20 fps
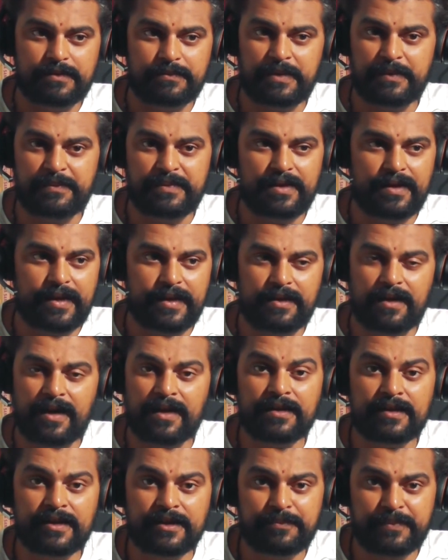maybe like
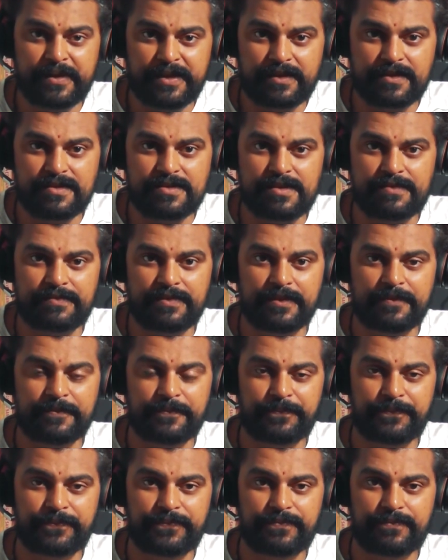100 meters away.
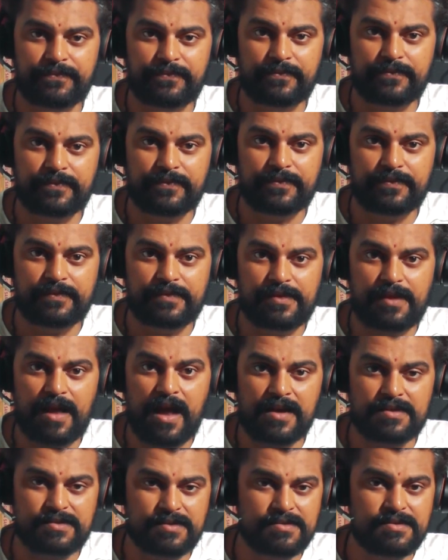
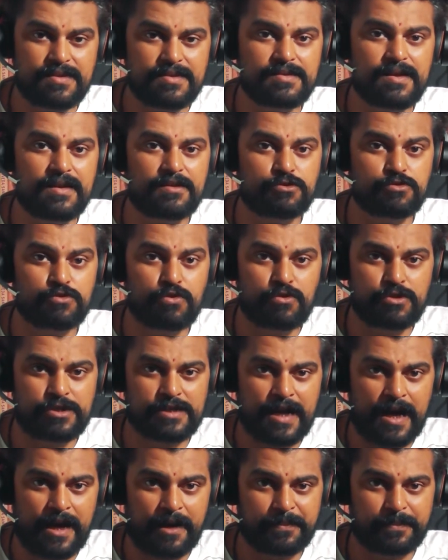Our senses are so
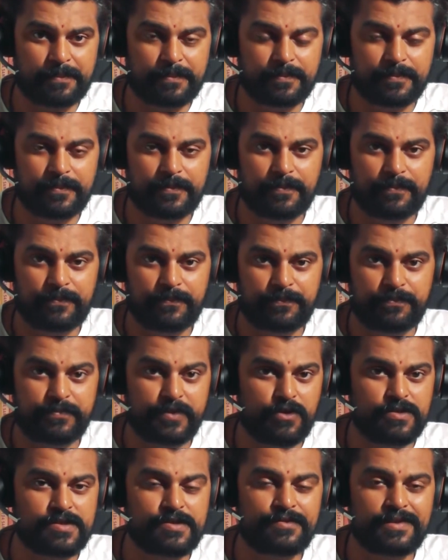sharp.
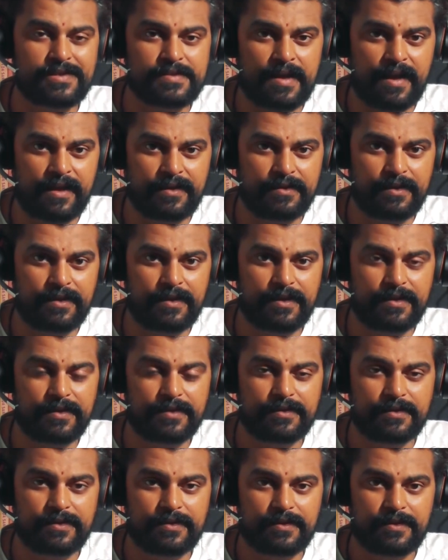Because I was hungry,
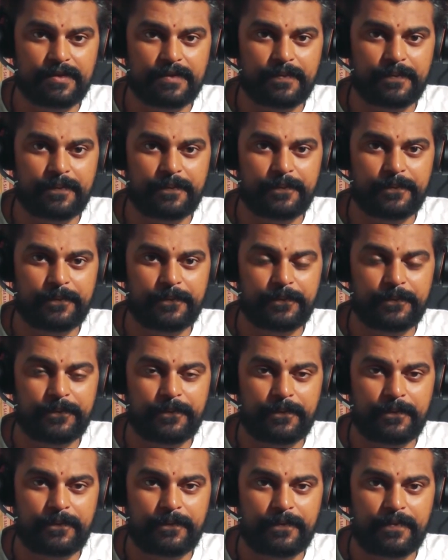
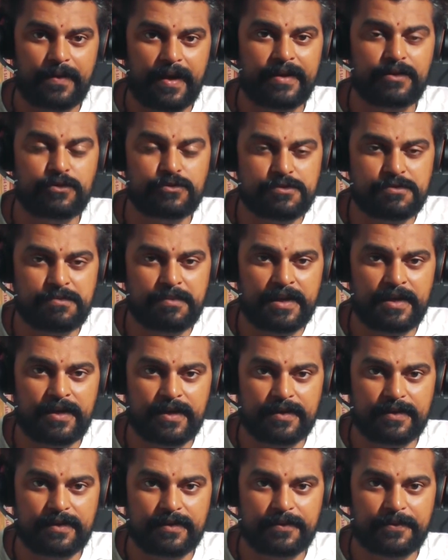I could smell
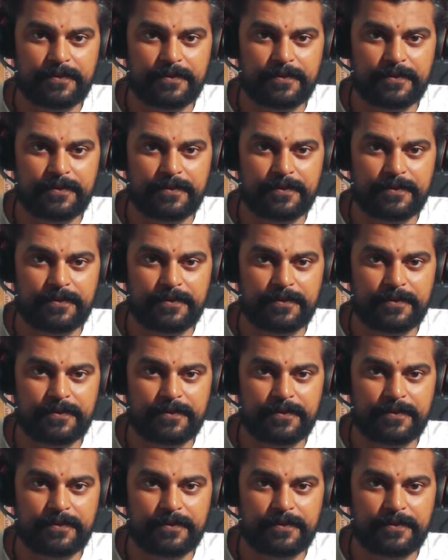it.